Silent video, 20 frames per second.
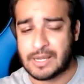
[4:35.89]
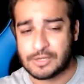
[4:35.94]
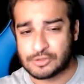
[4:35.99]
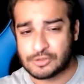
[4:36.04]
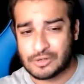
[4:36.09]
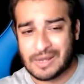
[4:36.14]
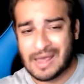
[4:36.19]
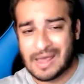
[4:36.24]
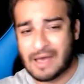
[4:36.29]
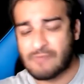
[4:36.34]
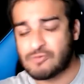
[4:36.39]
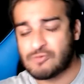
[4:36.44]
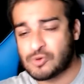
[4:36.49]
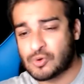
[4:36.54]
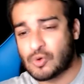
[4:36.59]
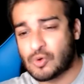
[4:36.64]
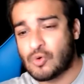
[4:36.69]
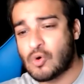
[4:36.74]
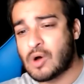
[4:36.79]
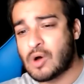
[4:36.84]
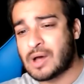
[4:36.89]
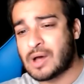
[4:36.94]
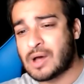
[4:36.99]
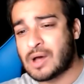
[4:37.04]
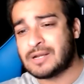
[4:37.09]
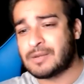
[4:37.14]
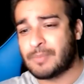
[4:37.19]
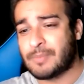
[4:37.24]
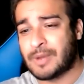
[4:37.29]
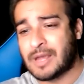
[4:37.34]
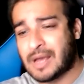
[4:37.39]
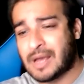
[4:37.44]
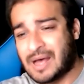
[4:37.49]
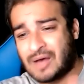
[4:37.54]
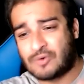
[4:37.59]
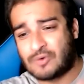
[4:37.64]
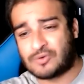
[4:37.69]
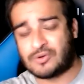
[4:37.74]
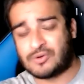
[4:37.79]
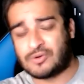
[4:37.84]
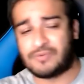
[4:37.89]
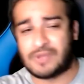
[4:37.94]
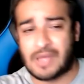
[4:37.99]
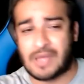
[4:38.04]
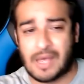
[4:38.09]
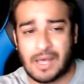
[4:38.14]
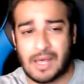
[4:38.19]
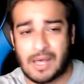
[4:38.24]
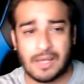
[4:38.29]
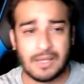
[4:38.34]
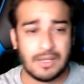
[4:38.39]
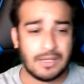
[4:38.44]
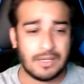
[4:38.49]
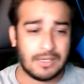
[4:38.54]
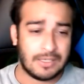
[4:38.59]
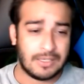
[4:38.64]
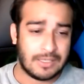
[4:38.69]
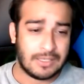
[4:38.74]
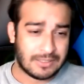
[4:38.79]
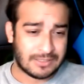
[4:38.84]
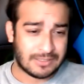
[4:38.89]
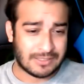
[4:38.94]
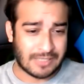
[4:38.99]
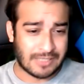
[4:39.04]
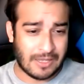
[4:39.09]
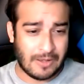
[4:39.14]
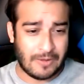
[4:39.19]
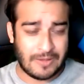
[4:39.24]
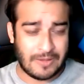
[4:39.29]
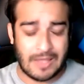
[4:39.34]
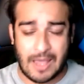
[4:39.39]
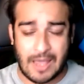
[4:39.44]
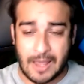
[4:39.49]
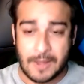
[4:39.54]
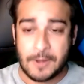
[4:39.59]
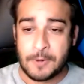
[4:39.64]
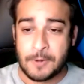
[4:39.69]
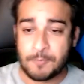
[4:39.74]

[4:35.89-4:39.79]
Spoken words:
So you have to go a little bit out of that. So yeah,